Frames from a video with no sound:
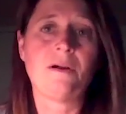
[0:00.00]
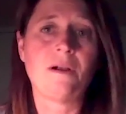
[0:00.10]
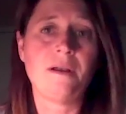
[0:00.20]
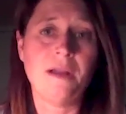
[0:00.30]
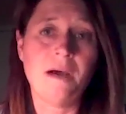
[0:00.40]

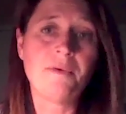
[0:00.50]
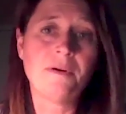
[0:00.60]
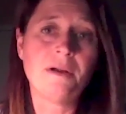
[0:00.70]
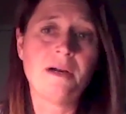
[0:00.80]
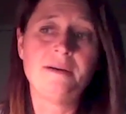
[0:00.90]
a
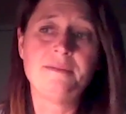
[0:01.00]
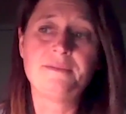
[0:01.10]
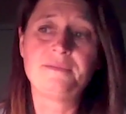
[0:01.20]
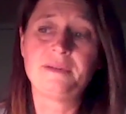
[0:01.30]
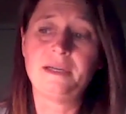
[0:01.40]
number
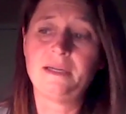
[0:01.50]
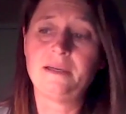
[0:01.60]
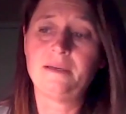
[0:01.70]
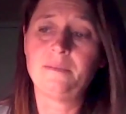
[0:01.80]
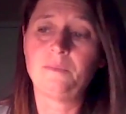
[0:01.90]
of
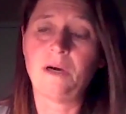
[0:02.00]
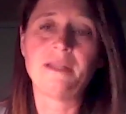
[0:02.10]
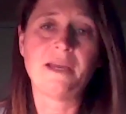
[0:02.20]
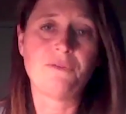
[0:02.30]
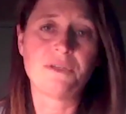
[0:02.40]

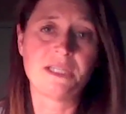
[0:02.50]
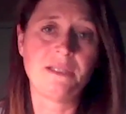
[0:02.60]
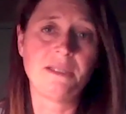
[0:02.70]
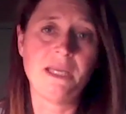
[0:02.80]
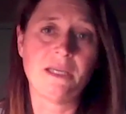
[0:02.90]
wildlife
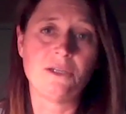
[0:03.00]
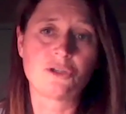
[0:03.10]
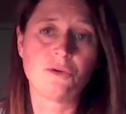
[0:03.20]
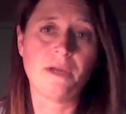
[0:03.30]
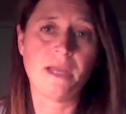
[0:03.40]
fertility
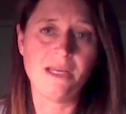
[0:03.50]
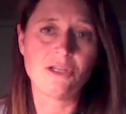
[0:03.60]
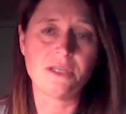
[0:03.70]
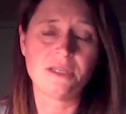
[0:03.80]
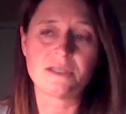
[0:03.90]
control
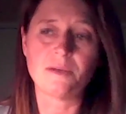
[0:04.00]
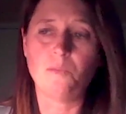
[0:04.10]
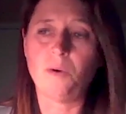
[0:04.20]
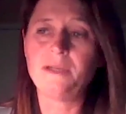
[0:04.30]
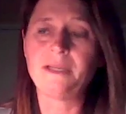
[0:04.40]
agents.
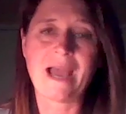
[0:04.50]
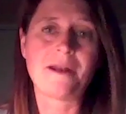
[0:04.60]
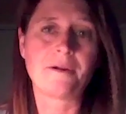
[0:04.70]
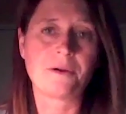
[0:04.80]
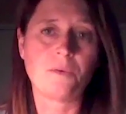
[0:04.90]
One
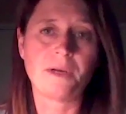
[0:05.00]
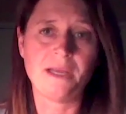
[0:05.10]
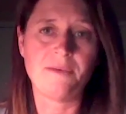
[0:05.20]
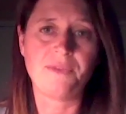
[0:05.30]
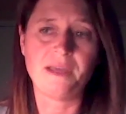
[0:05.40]
category
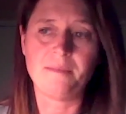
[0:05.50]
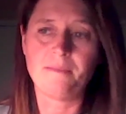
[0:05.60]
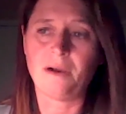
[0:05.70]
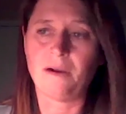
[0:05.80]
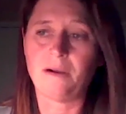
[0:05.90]
of
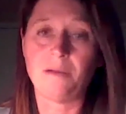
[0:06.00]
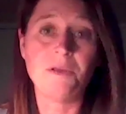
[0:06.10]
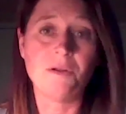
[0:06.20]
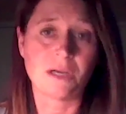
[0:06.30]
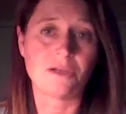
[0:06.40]
them are
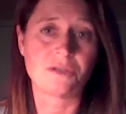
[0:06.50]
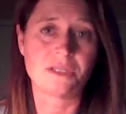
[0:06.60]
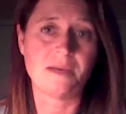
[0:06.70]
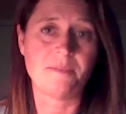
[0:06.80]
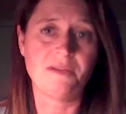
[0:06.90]

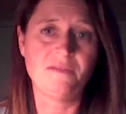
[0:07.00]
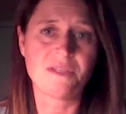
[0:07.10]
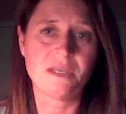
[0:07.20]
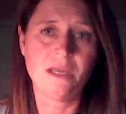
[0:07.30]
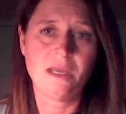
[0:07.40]

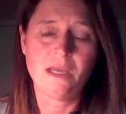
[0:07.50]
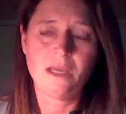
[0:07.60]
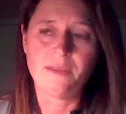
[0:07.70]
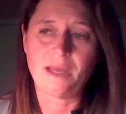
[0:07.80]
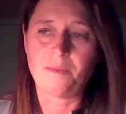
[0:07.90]
immunocontraceptives
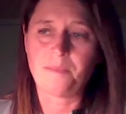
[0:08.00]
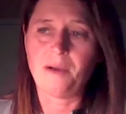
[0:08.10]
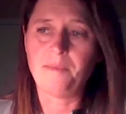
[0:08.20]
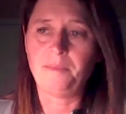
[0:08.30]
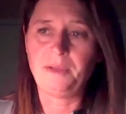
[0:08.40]
that are
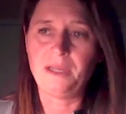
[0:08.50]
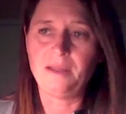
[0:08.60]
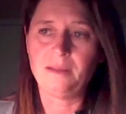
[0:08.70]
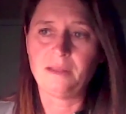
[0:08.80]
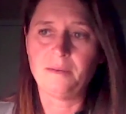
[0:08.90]

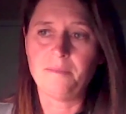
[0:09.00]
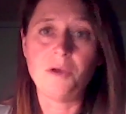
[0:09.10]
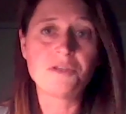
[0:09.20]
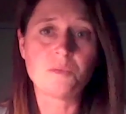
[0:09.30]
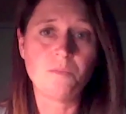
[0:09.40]
probably the
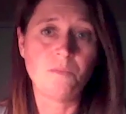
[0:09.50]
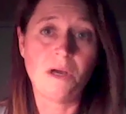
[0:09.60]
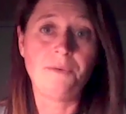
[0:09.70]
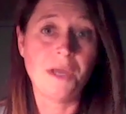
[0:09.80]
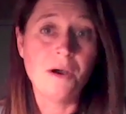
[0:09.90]
most
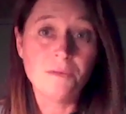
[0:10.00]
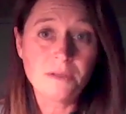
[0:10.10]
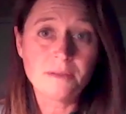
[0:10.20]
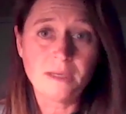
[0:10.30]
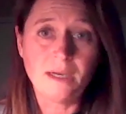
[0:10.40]

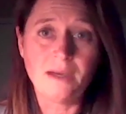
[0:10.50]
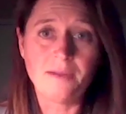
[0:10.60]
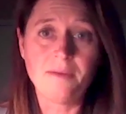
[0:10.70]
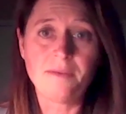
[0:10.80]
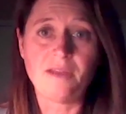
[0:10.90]
well-known.
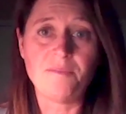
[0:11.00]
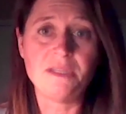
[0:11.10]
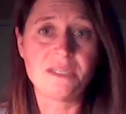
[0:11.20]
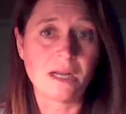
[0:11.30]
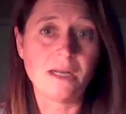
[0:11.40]
They've
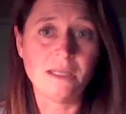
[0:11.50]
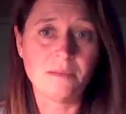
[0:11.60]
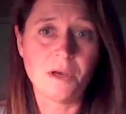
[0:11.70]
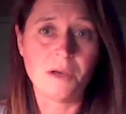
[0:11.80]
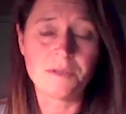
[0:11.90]
been studied the
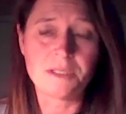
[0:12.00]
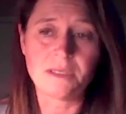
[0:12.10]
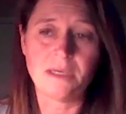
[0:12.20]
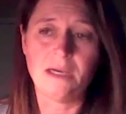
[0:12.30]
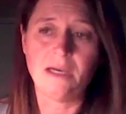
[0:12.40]
most.
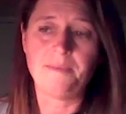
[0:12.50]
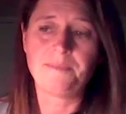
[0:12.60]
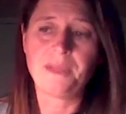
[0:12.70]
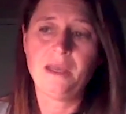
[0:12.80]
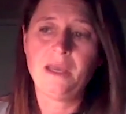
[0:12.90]

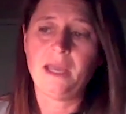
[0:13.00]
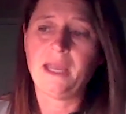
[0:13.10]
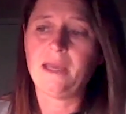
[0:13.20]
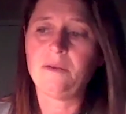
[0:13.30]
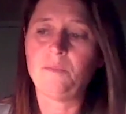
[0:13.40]

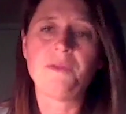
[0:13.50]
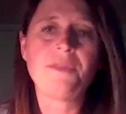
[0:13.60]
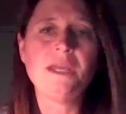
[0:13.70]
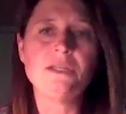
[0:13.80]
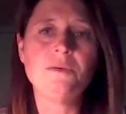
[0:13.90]
And what
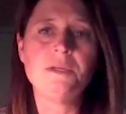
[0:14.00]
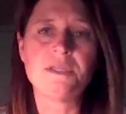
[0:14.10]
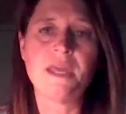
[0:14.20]
they do is